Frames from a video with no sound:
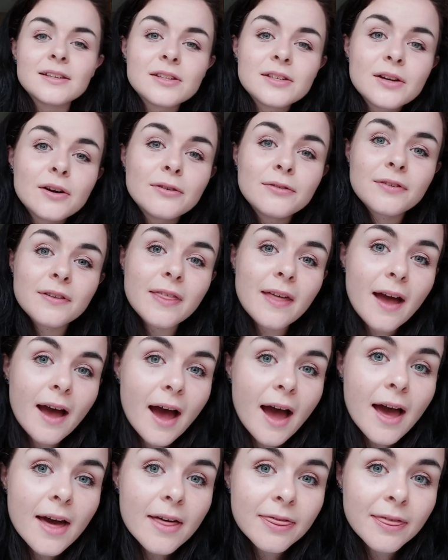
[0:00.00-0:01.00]
so for
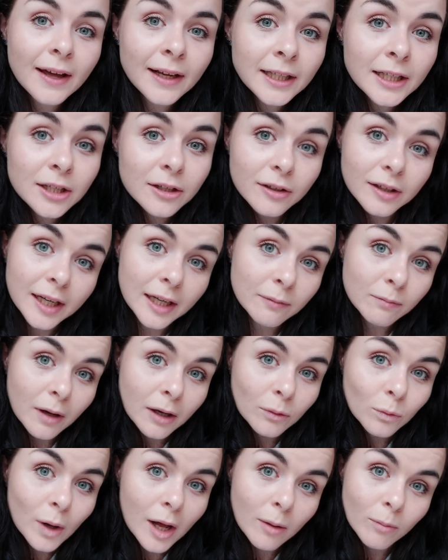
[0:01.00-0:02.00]
that, thank you,
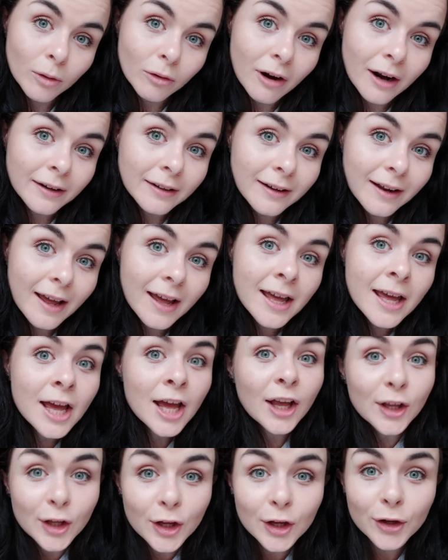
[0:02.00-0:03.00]
Lin-Manuel Miranda.
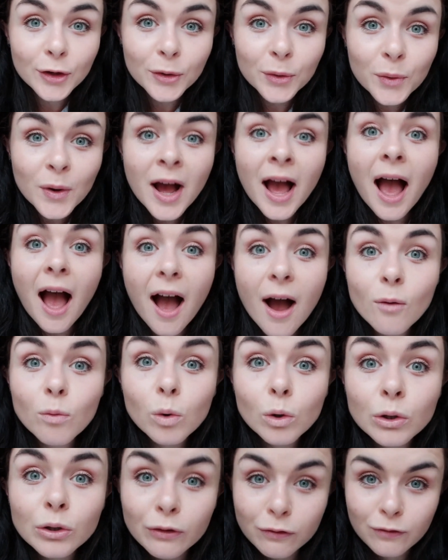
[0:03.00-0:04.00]
You are
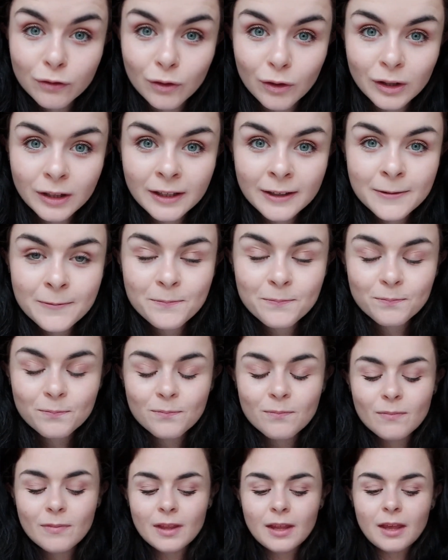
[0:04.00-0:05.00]
wonderful.
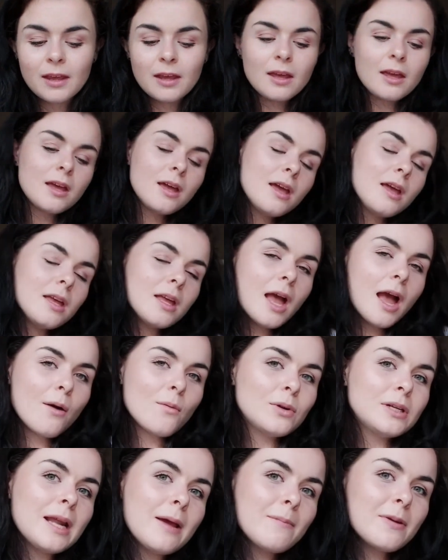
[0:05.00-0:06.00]
I
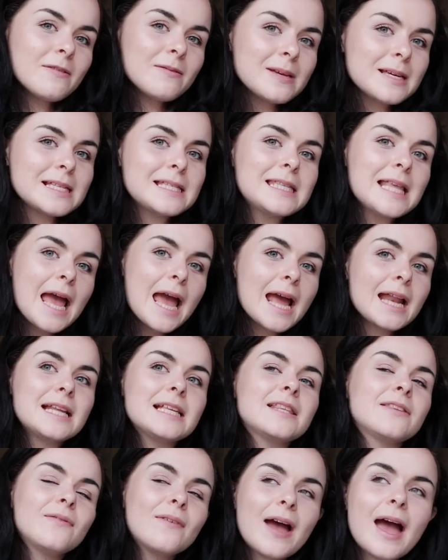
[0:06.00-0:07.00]
wanna be
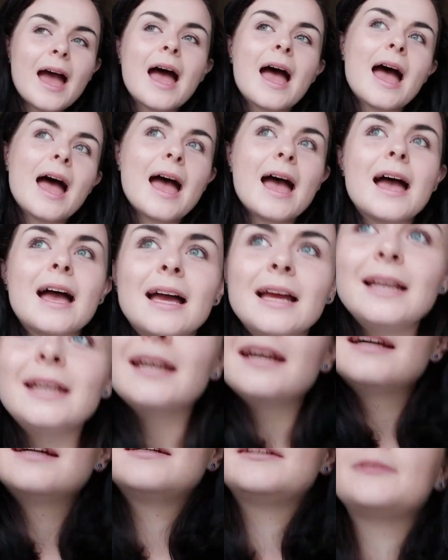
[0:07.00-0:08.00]
satisfied.
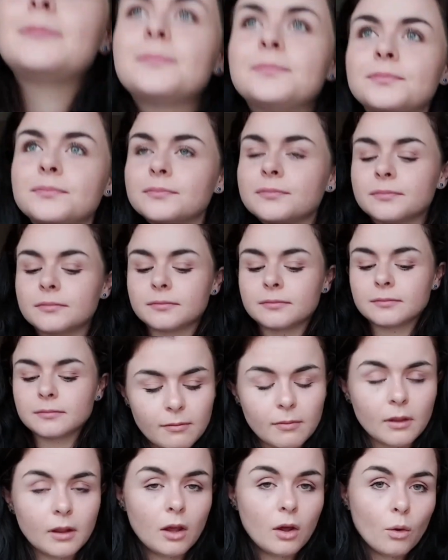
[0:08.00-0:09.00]

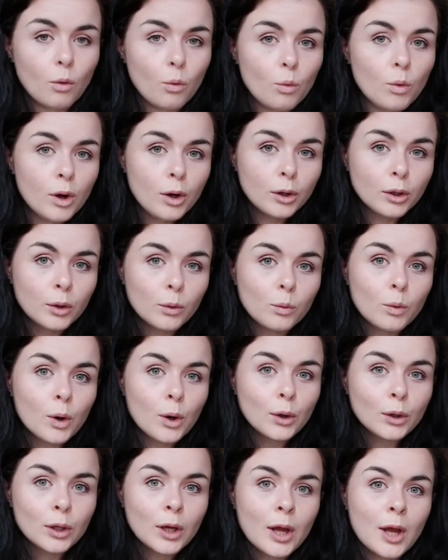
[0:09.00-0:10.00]
Work,
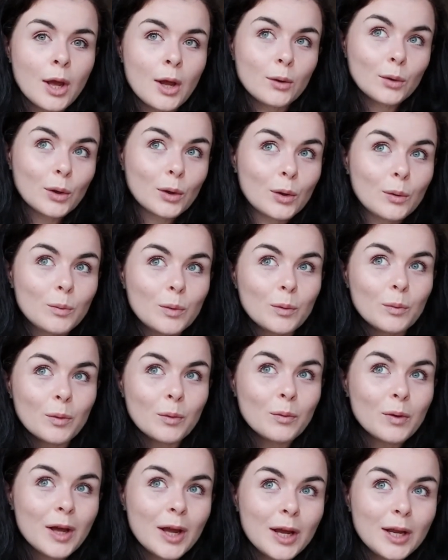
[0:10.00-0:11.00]
work, gonna put my
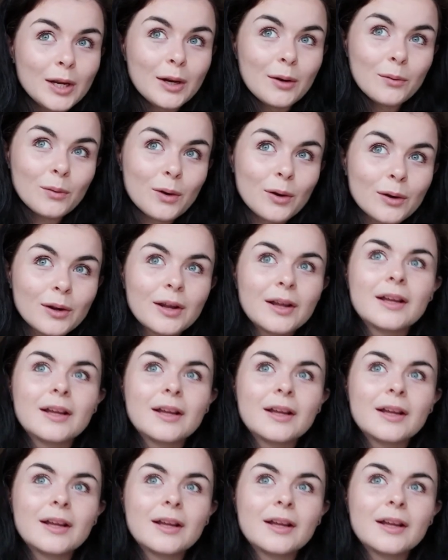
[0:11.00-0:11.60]
mind on work.